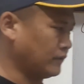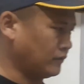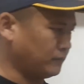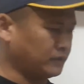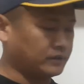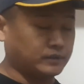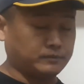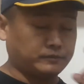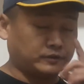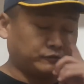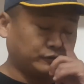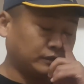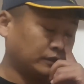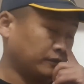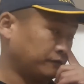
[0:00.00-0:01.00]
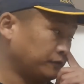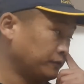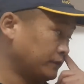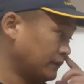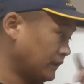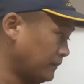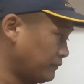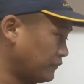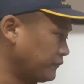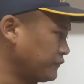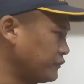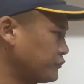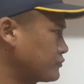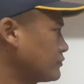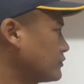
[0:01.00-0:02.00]
atomic number will give you the number of
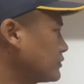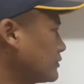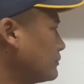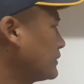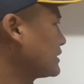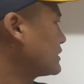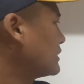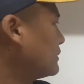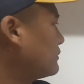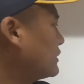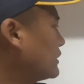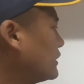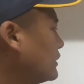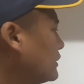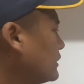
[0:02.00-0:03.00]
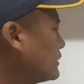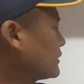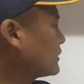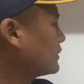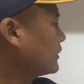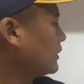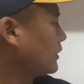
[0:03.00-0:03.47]
neutrons so mass number here is